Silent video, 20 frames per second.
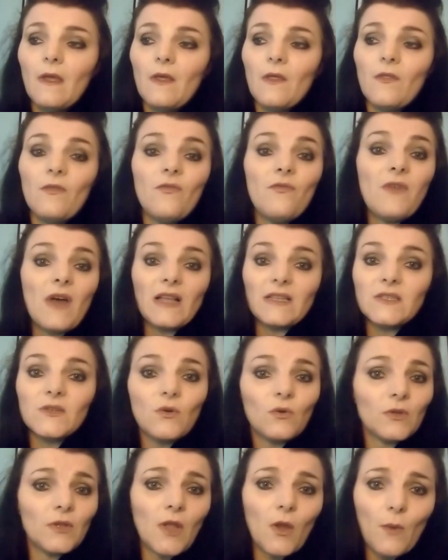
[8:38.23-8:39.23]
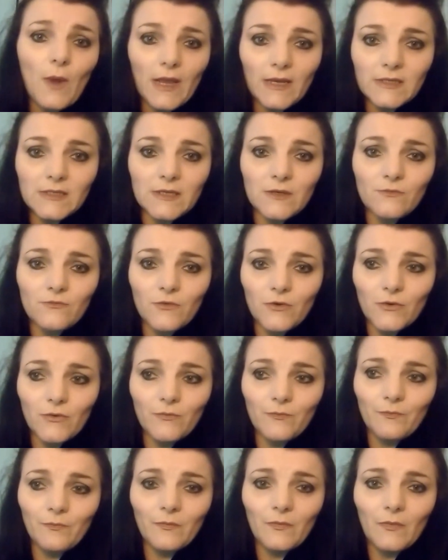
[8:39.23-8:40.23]
that's got no exit
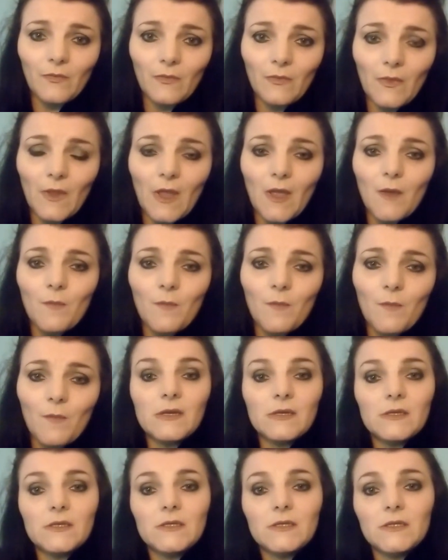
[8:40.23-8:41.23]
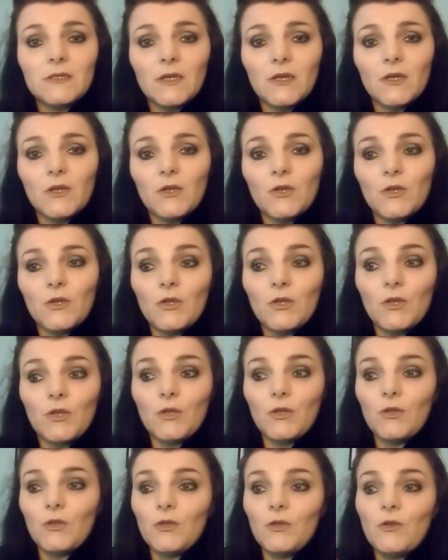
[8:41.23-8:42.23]
route, because
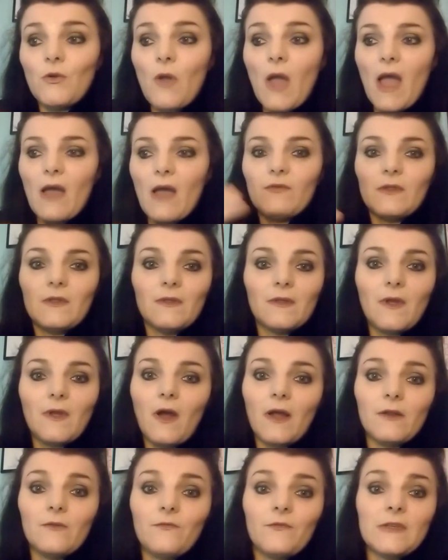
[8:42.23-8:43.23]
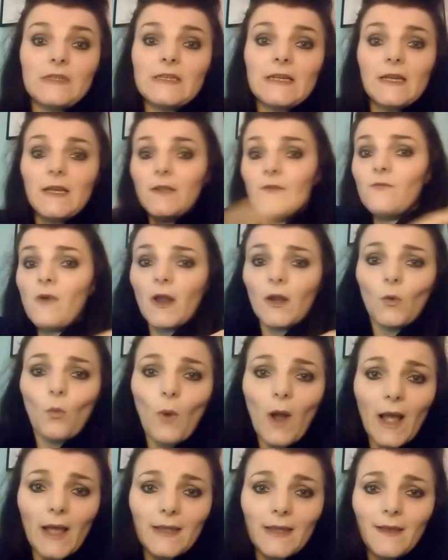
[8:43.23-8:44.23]
you haven't kind of physically run
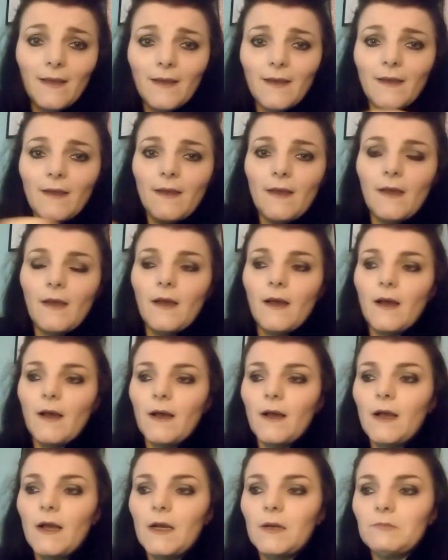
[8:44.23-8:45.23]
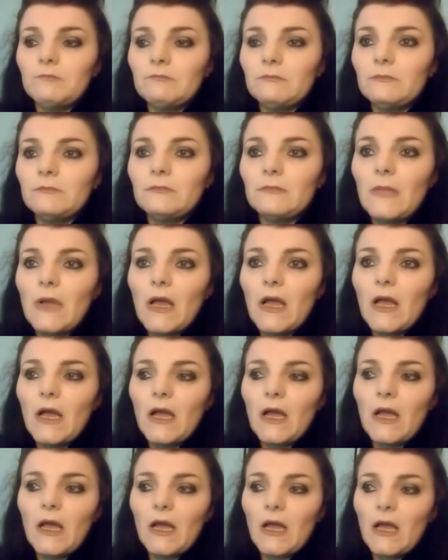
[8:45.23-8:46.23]
away. You
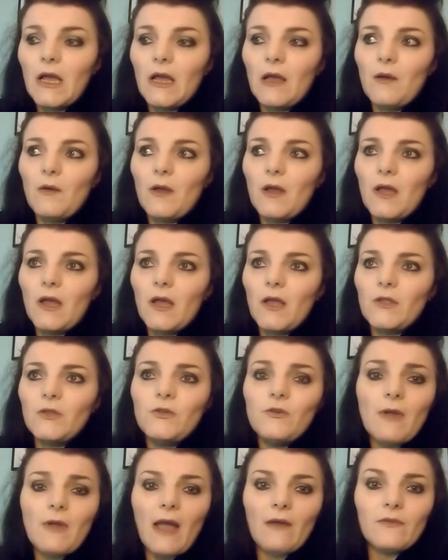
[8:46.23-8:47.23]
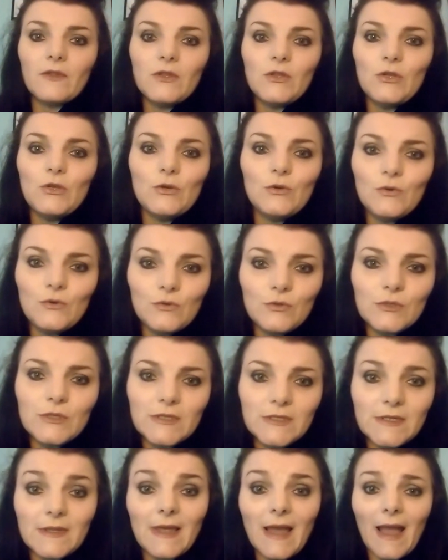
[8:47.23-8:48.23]
haven't
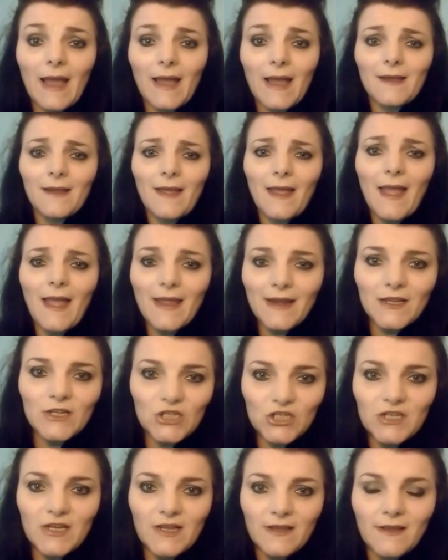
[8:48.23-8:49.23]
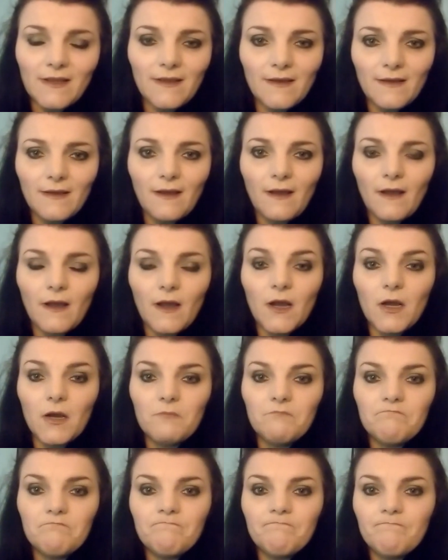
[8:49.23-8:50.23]
used that energy
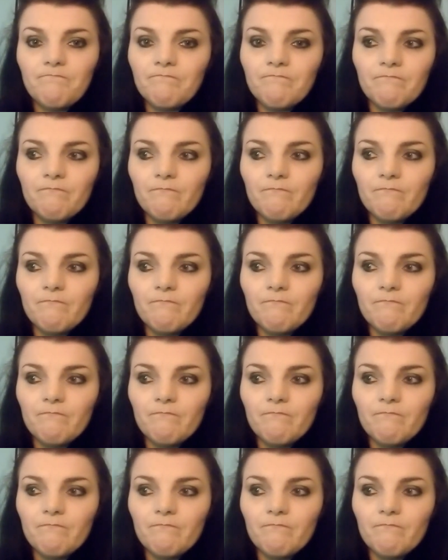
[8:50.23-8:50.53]
in